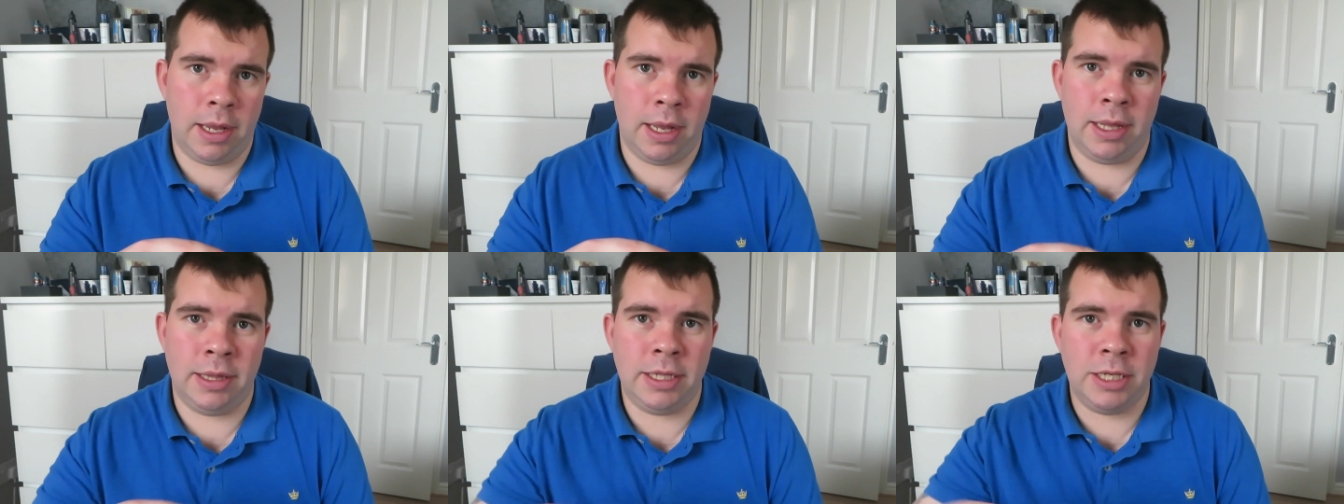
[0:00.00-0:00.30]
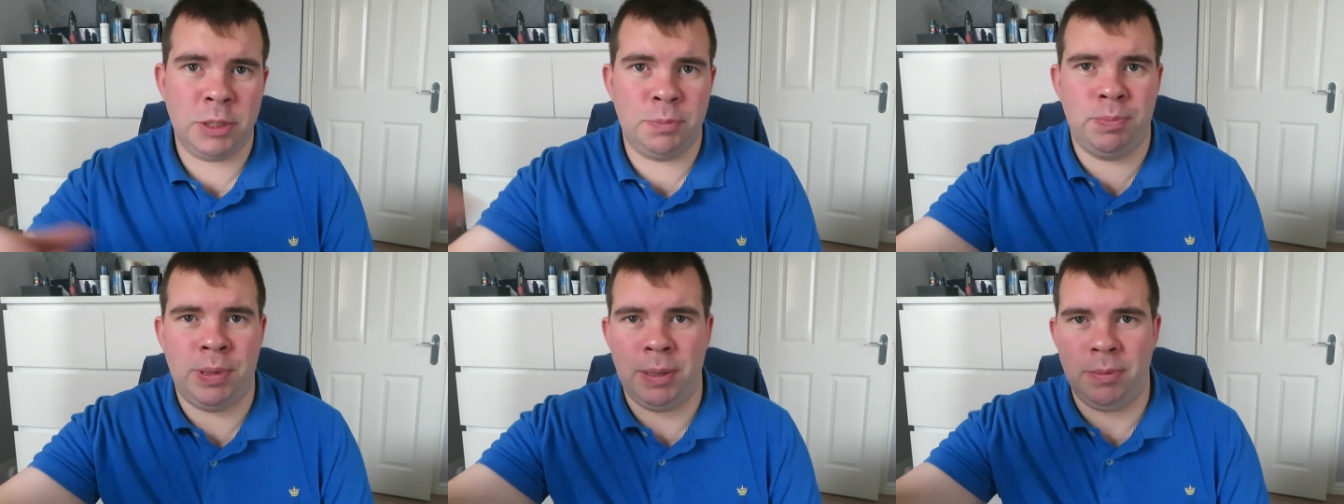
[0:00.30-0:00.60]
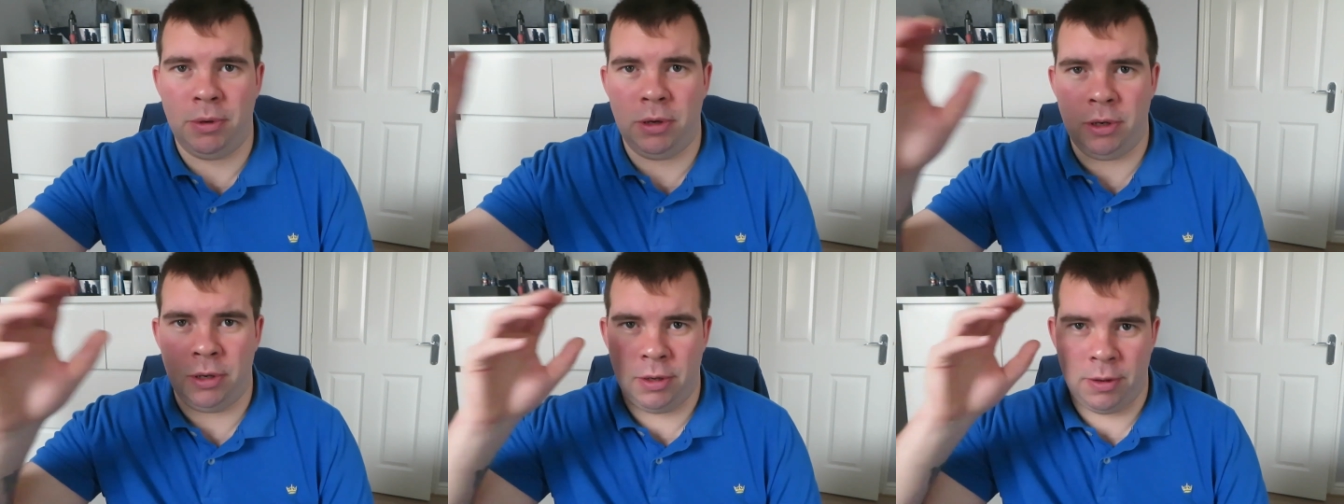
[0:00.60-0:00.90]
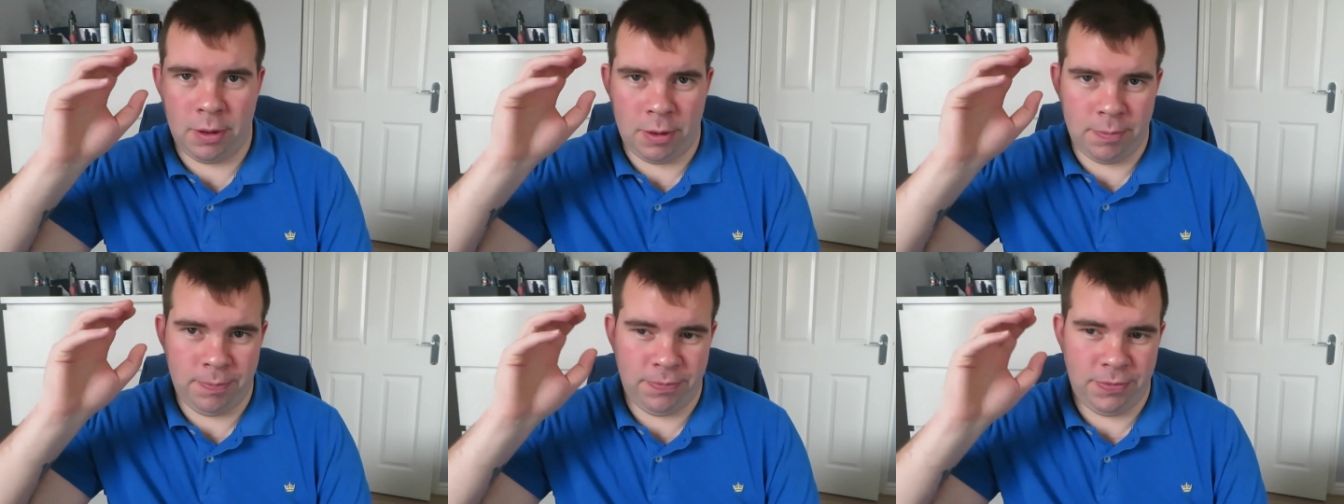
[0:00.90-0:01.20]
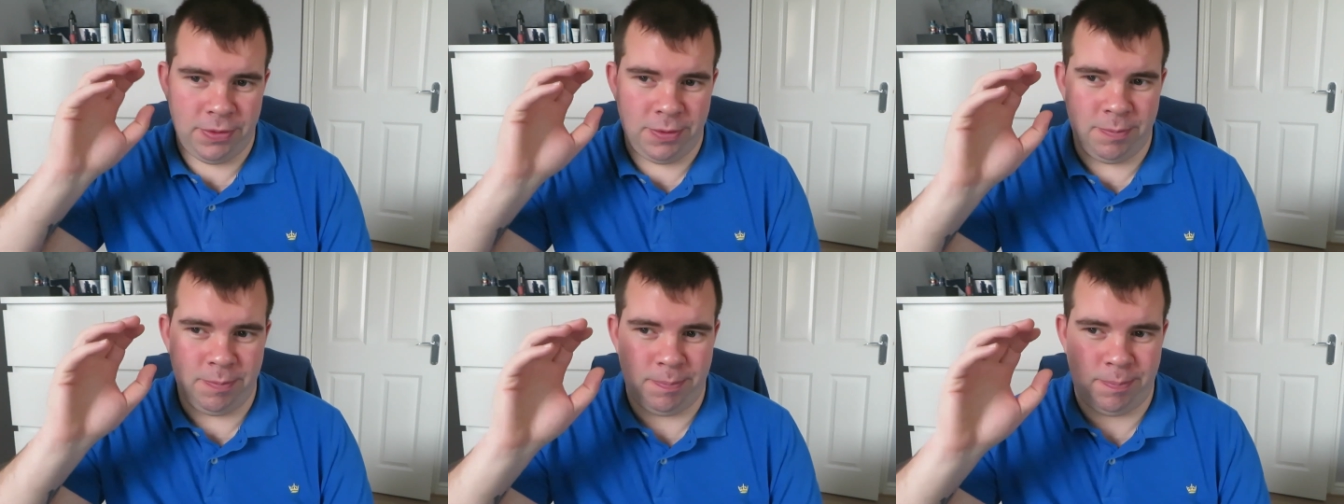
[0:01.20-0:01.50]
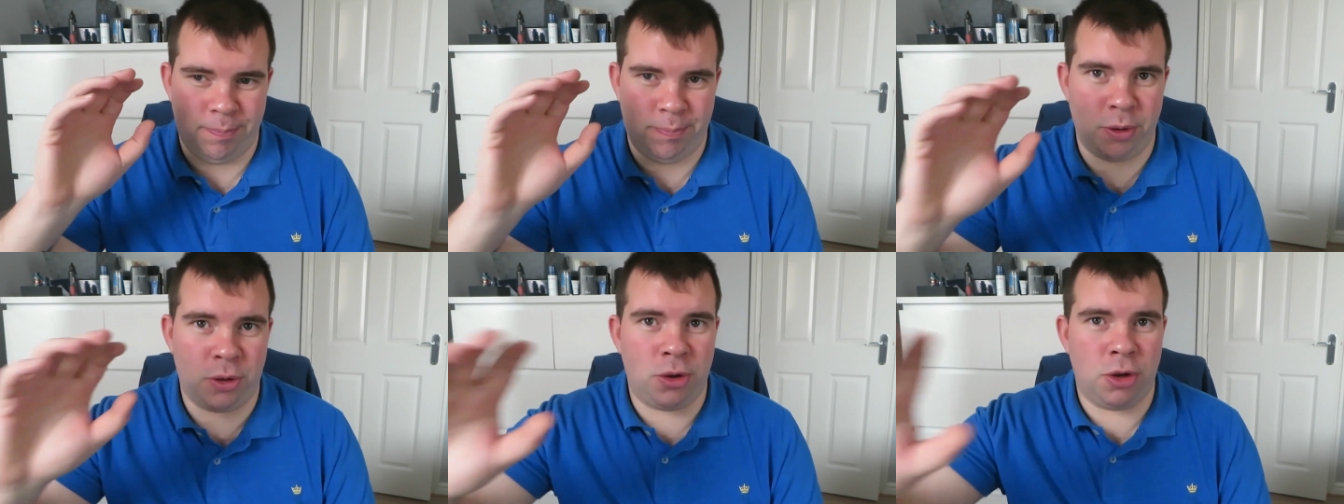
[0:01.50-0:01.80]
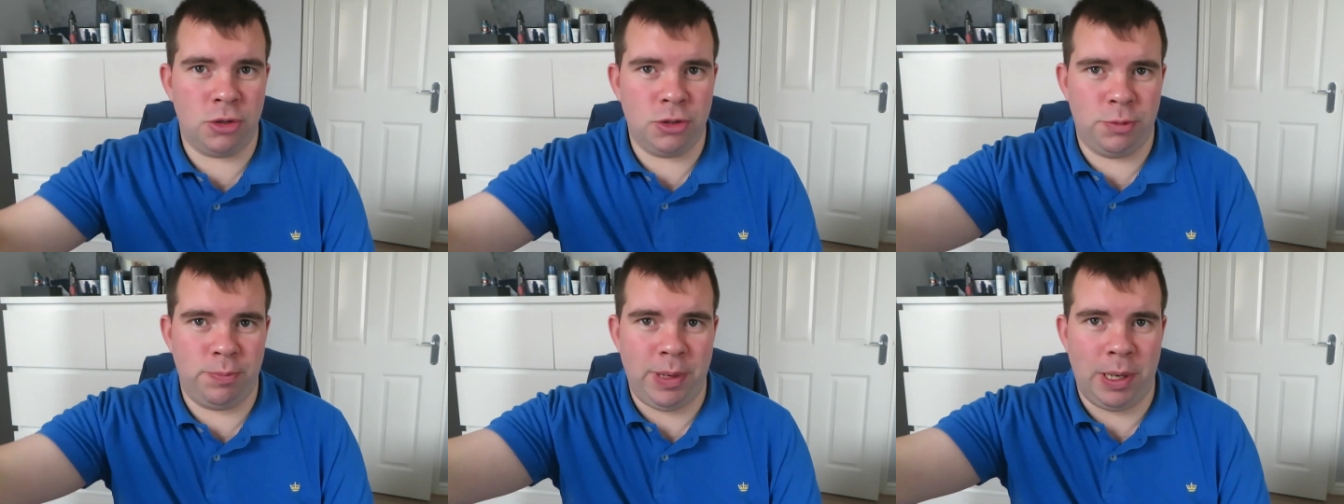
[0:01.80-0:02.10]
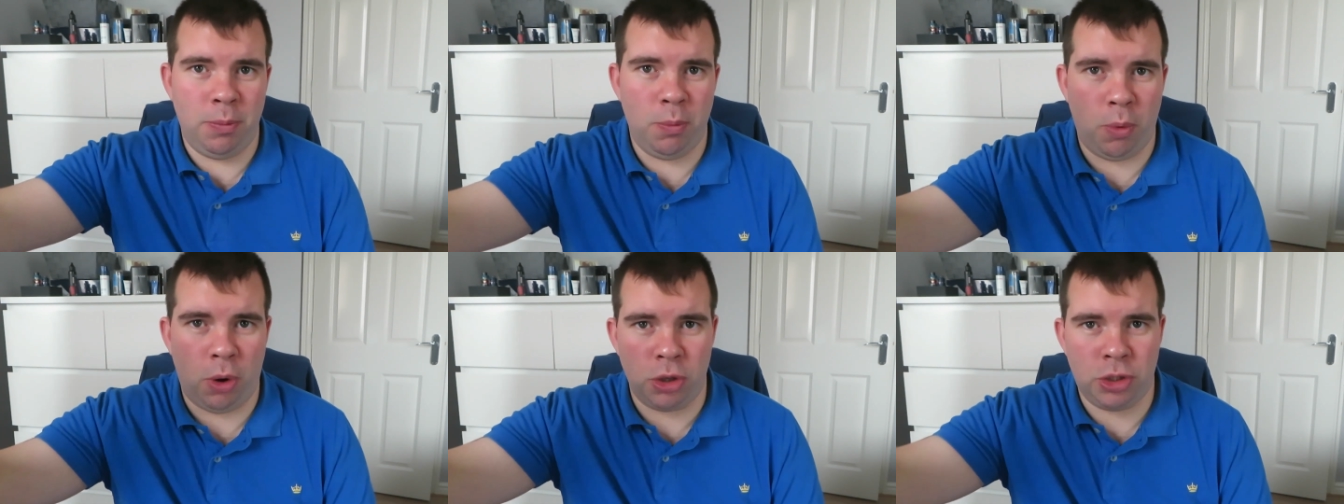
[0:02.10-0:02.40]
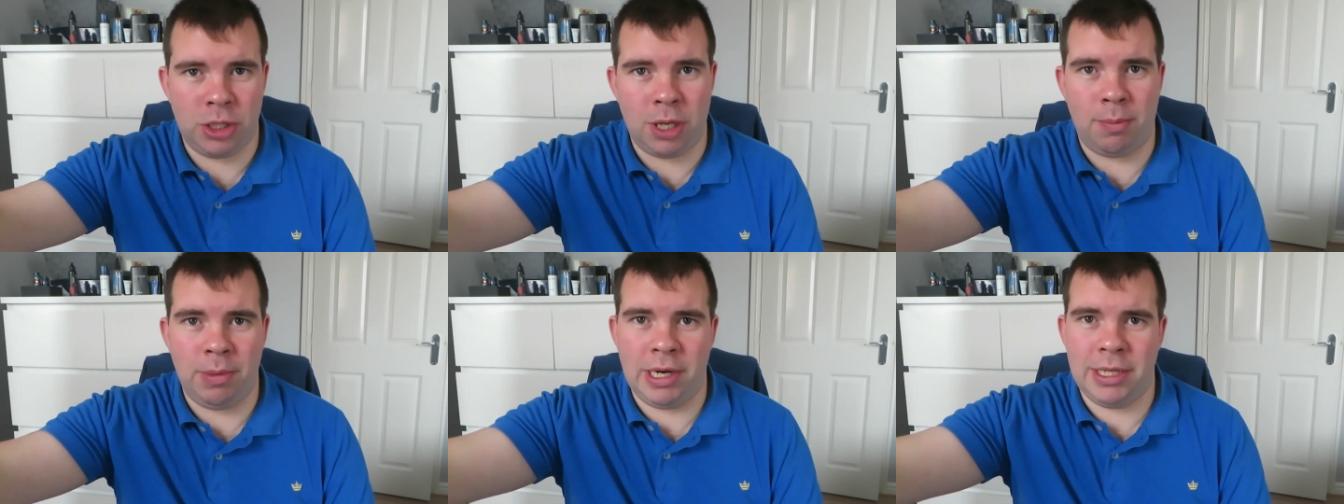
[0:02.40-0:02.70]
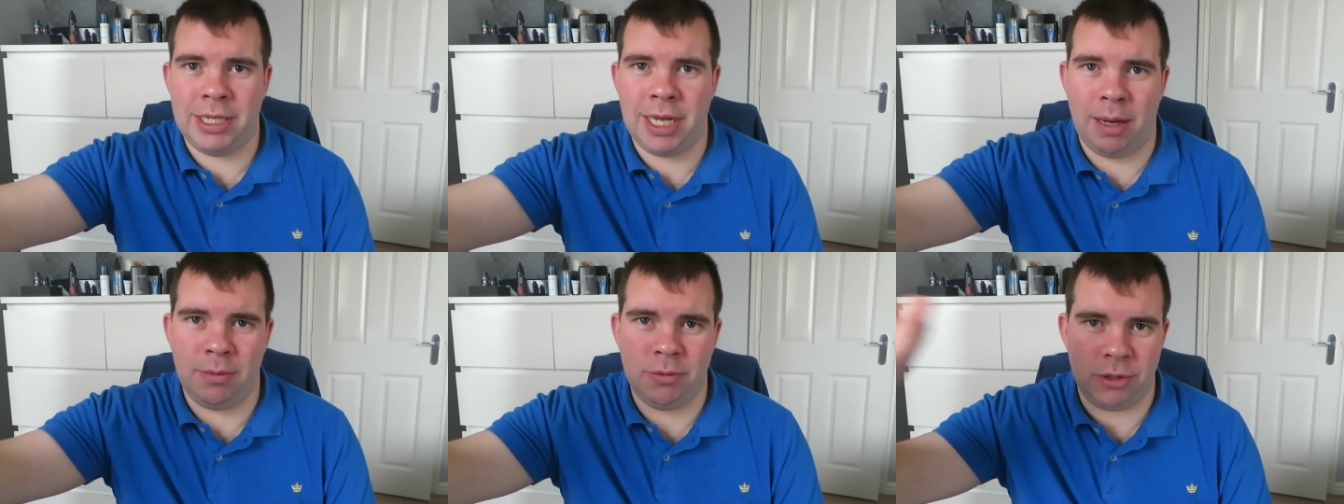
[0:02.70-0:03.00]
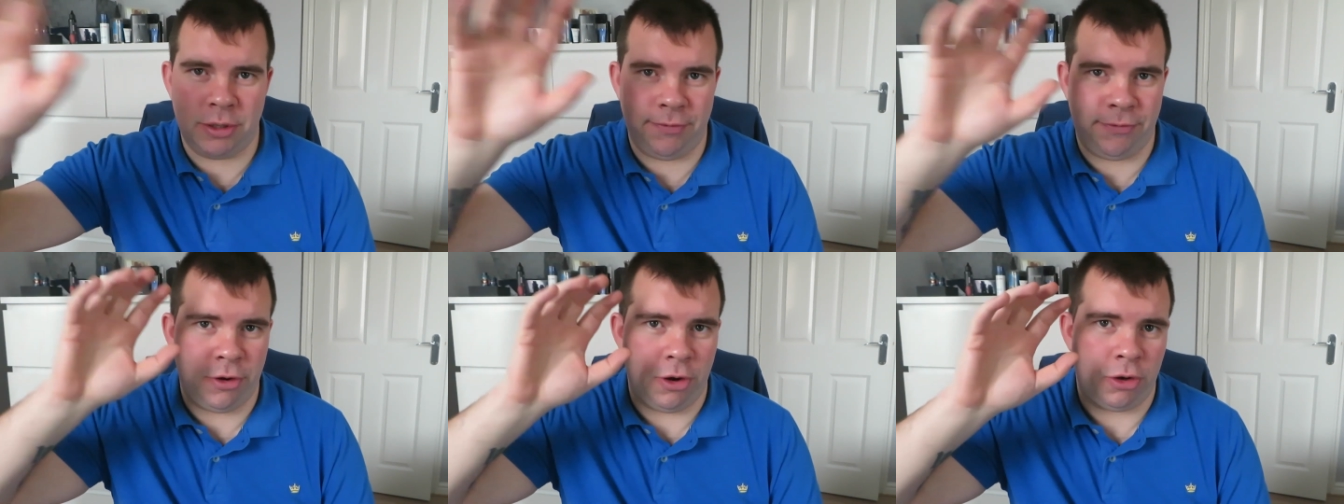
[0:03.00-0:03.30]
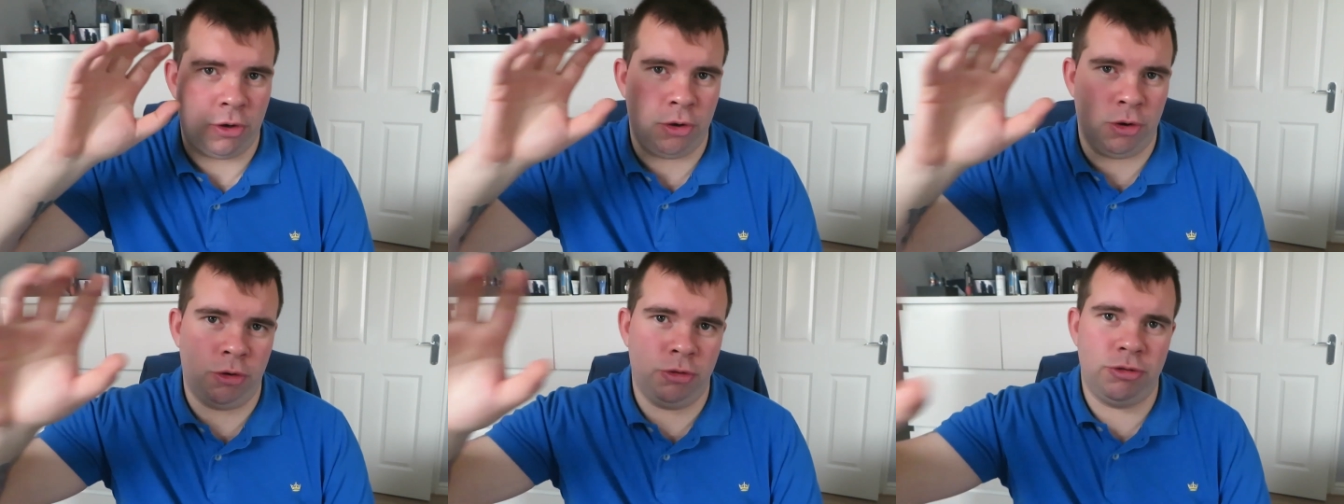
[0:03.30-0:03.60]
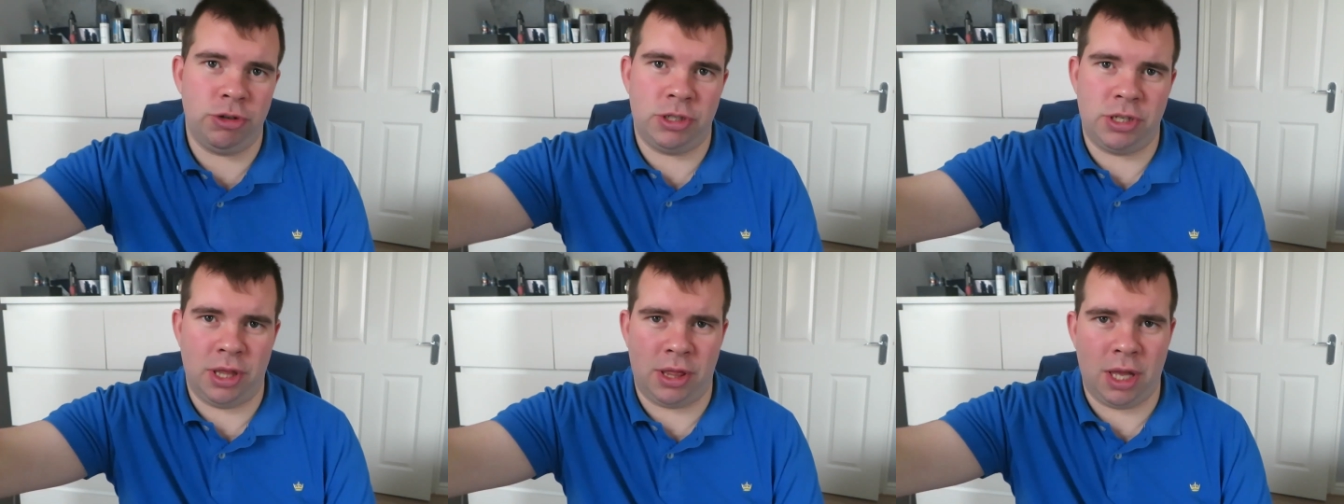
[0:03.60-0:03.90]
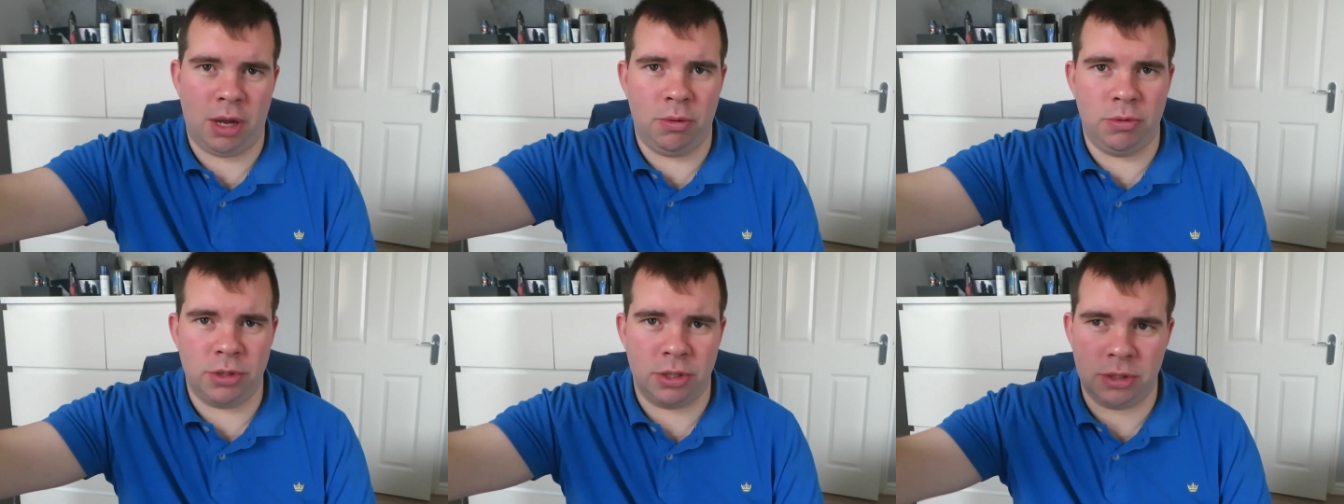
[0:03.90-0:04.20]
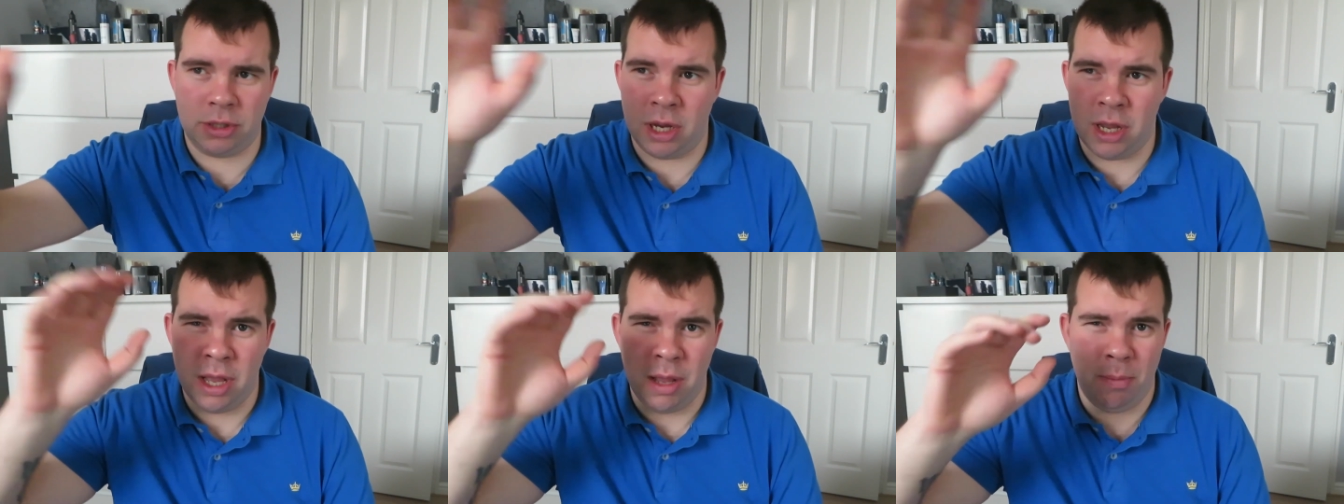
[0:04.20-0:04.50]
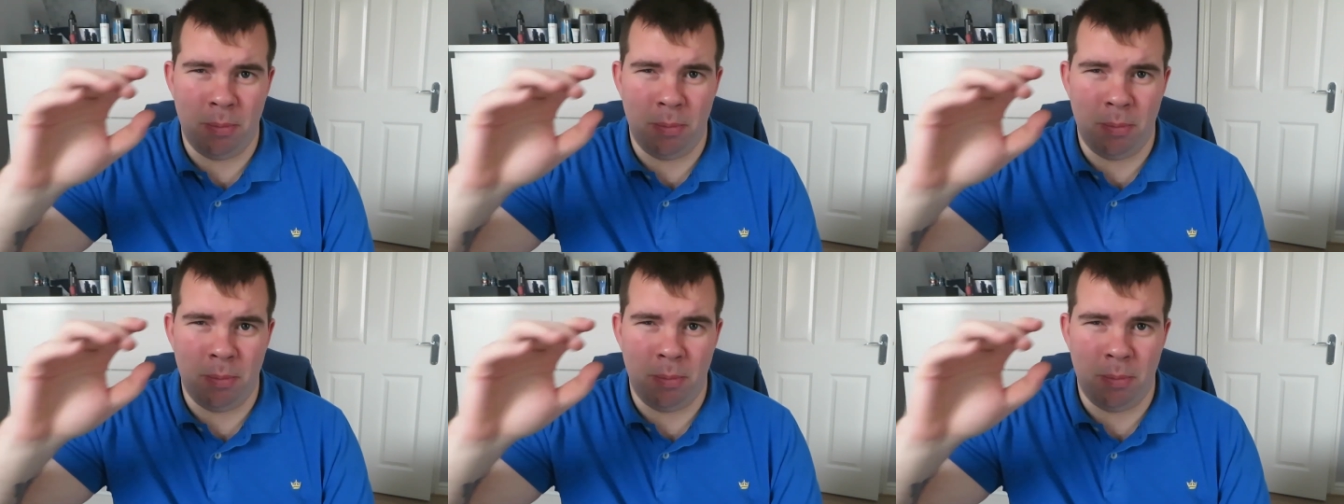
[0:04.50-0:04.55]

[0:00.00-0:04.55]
And these people, because they're being watched that many times, they've got hundreds of thousands,